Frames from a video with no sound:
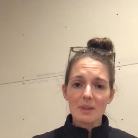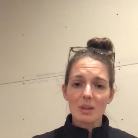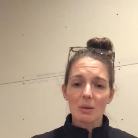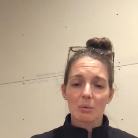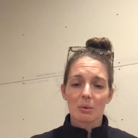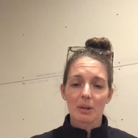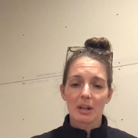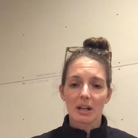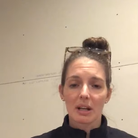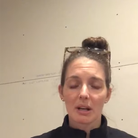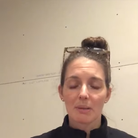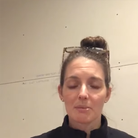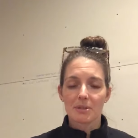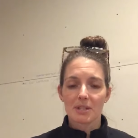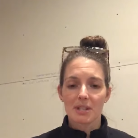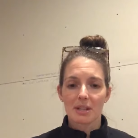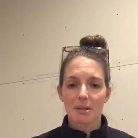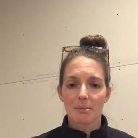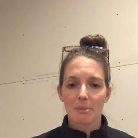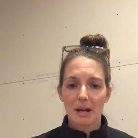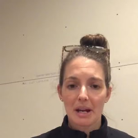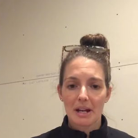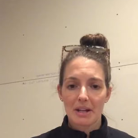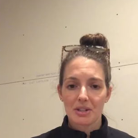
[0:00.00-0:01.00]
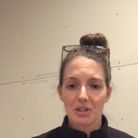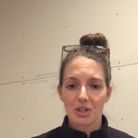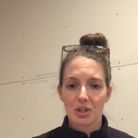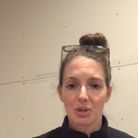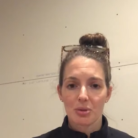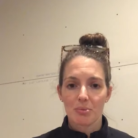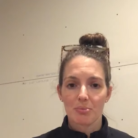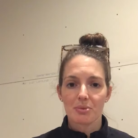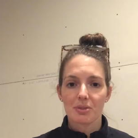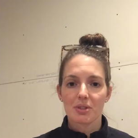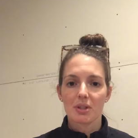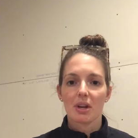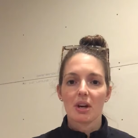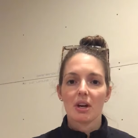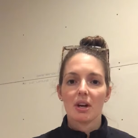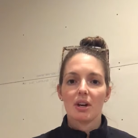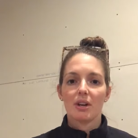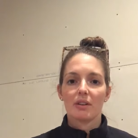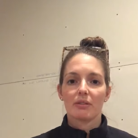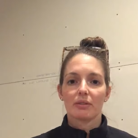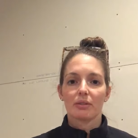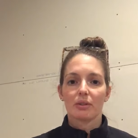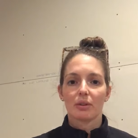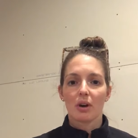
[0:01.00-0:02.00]
When it comes to the myotomes
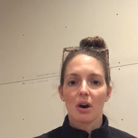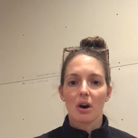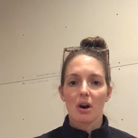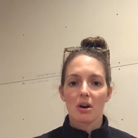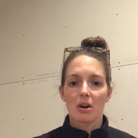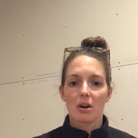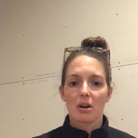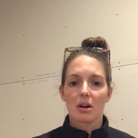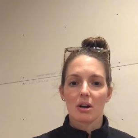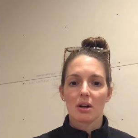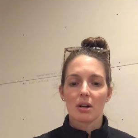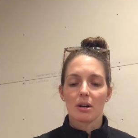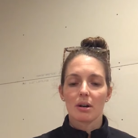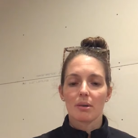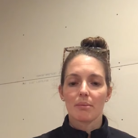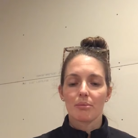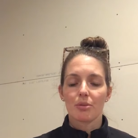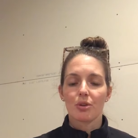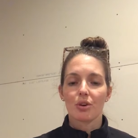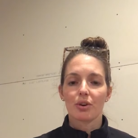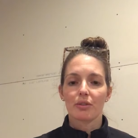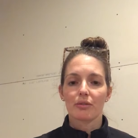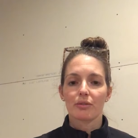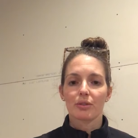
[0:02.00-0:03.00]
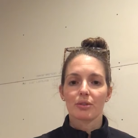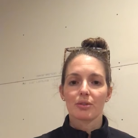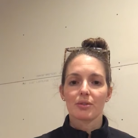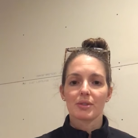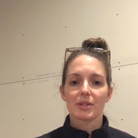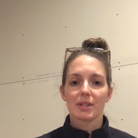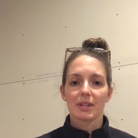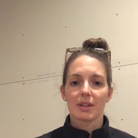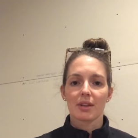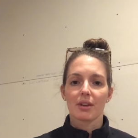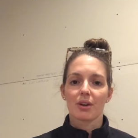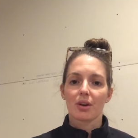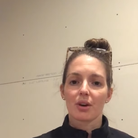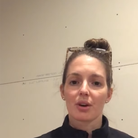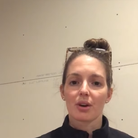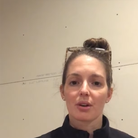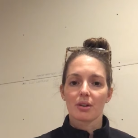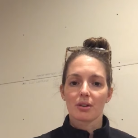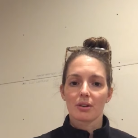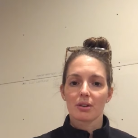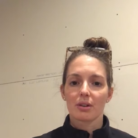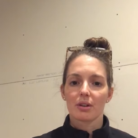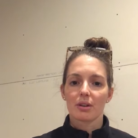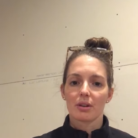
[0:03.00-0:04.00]
for our nerve roots and then our,
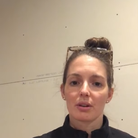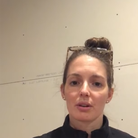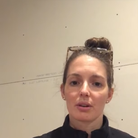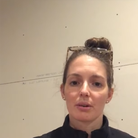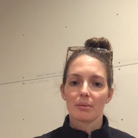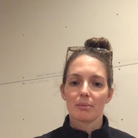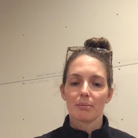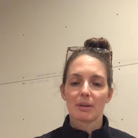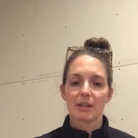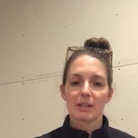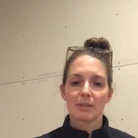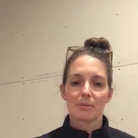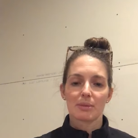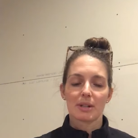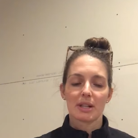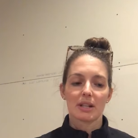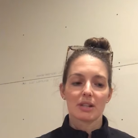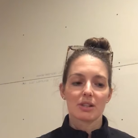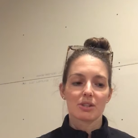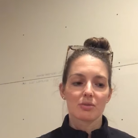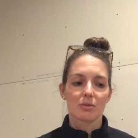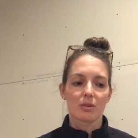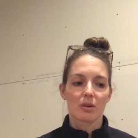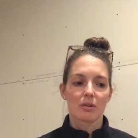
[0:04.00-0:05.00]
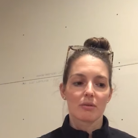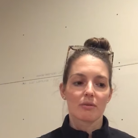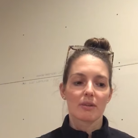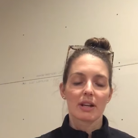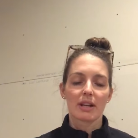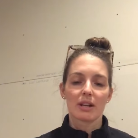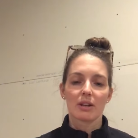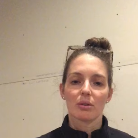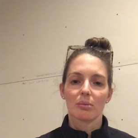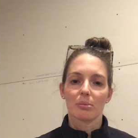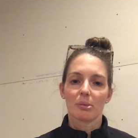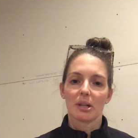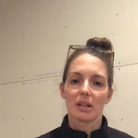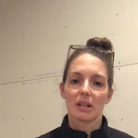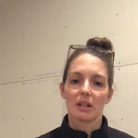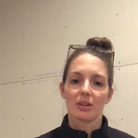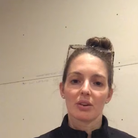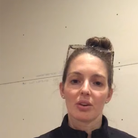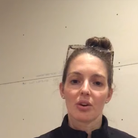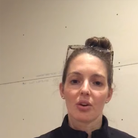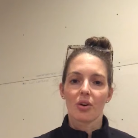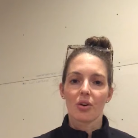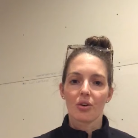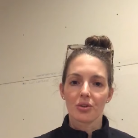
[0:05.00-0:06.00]
as we get into our radial, median,
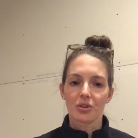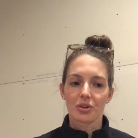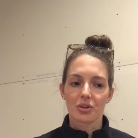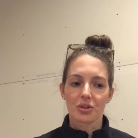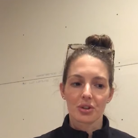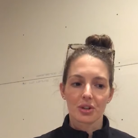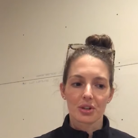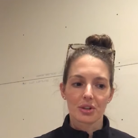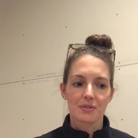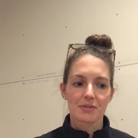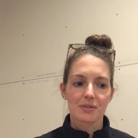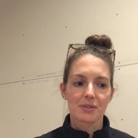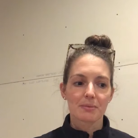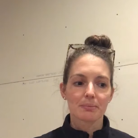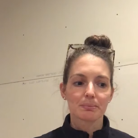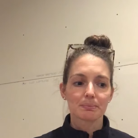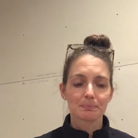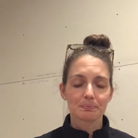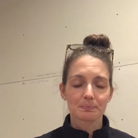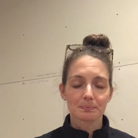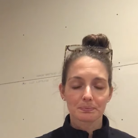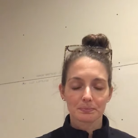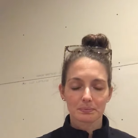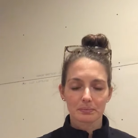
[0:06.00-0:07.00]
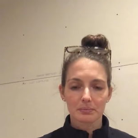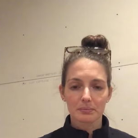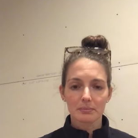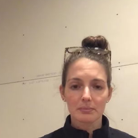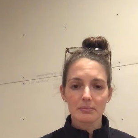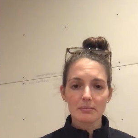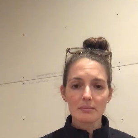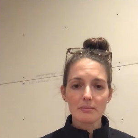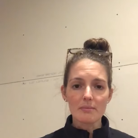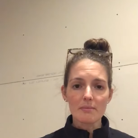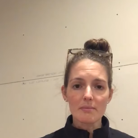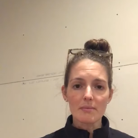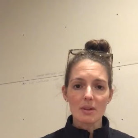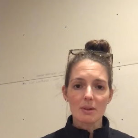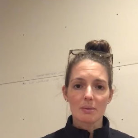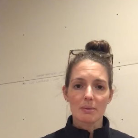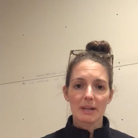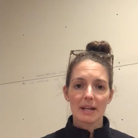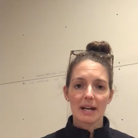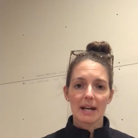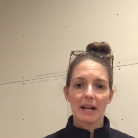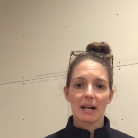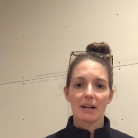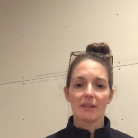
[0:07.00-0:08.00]
and ulnar nerves,
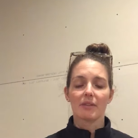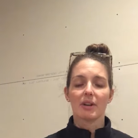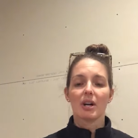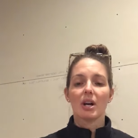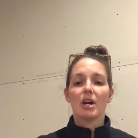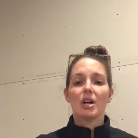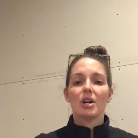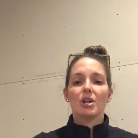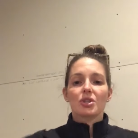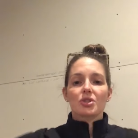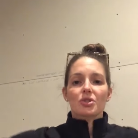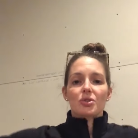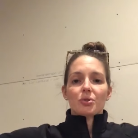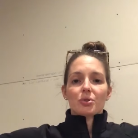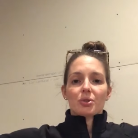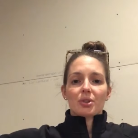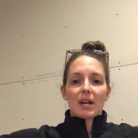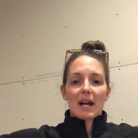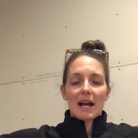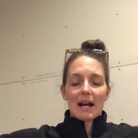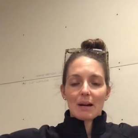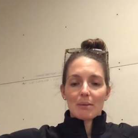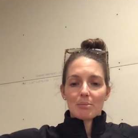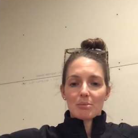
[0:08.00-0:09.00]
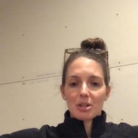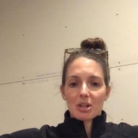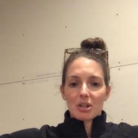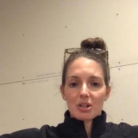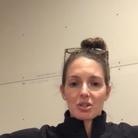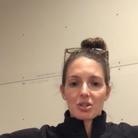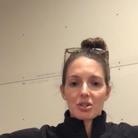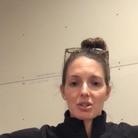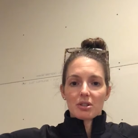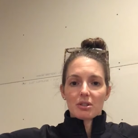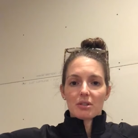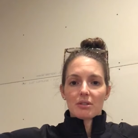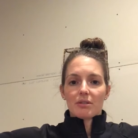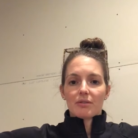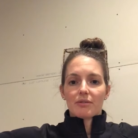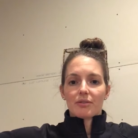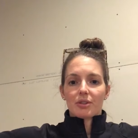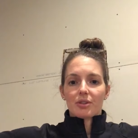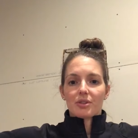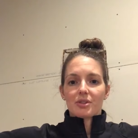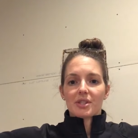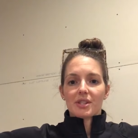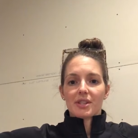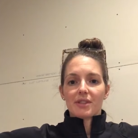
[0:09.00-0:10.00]
we have shoulder abduction
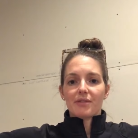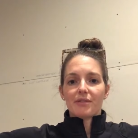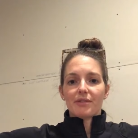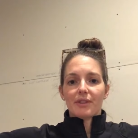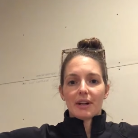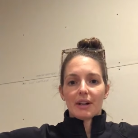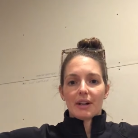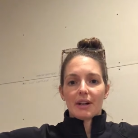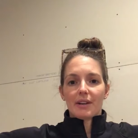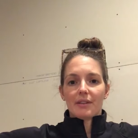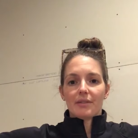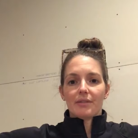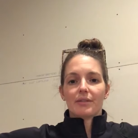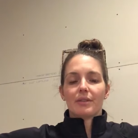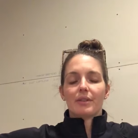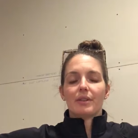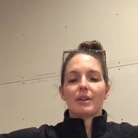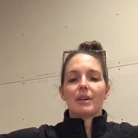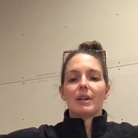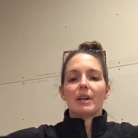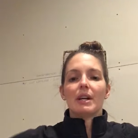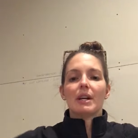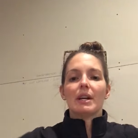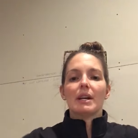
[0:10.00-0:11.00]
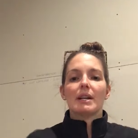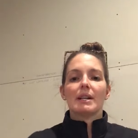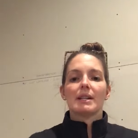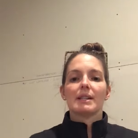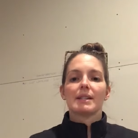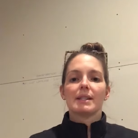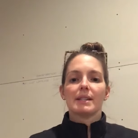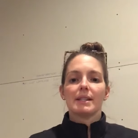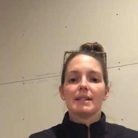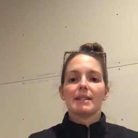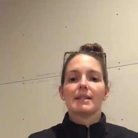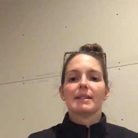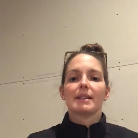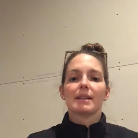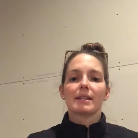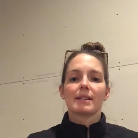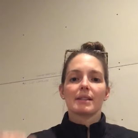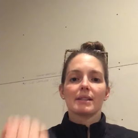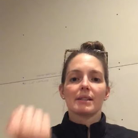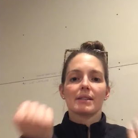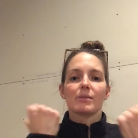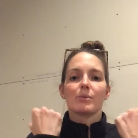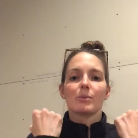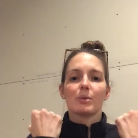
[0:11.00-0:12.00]
for C5.
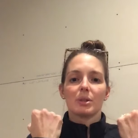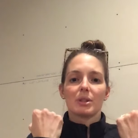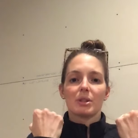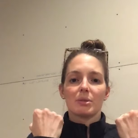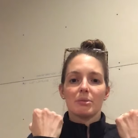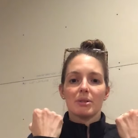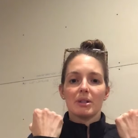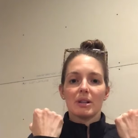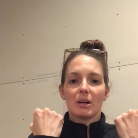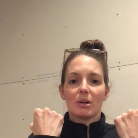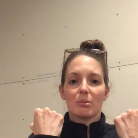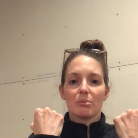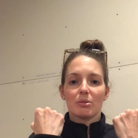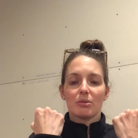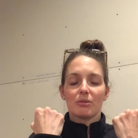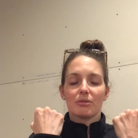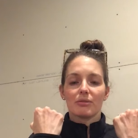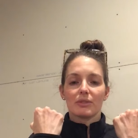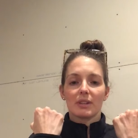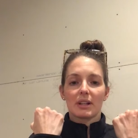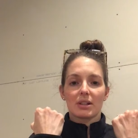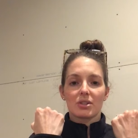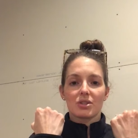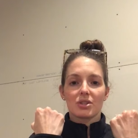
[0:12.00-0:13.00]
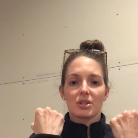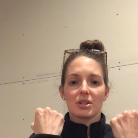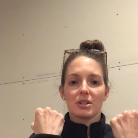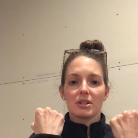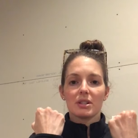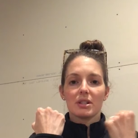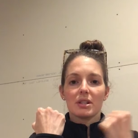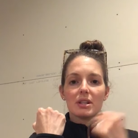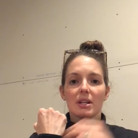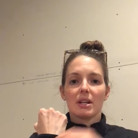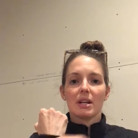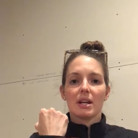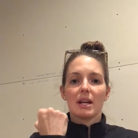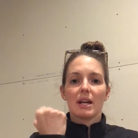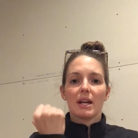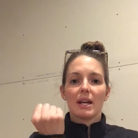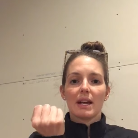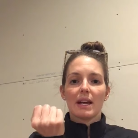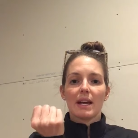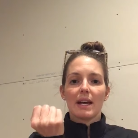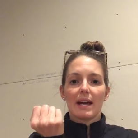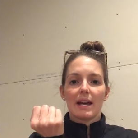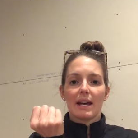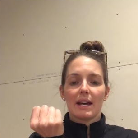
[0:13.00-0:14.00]
C6 is going to be elbow flexion
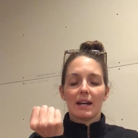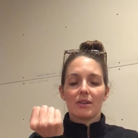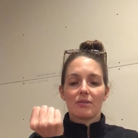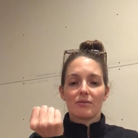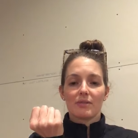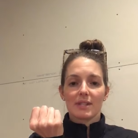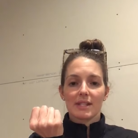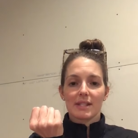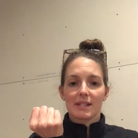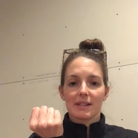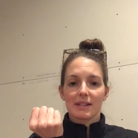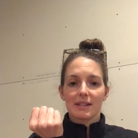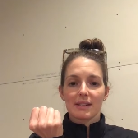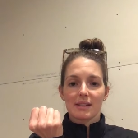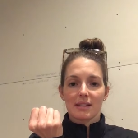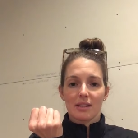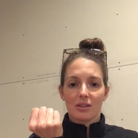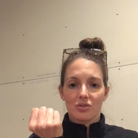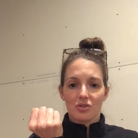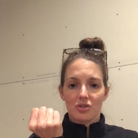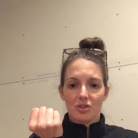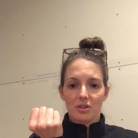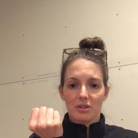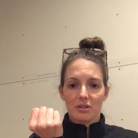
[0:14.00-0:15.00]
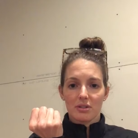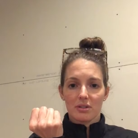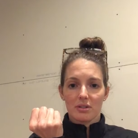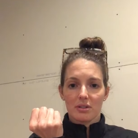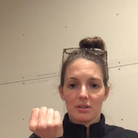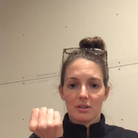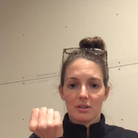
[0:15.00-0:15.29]
and wrist extension.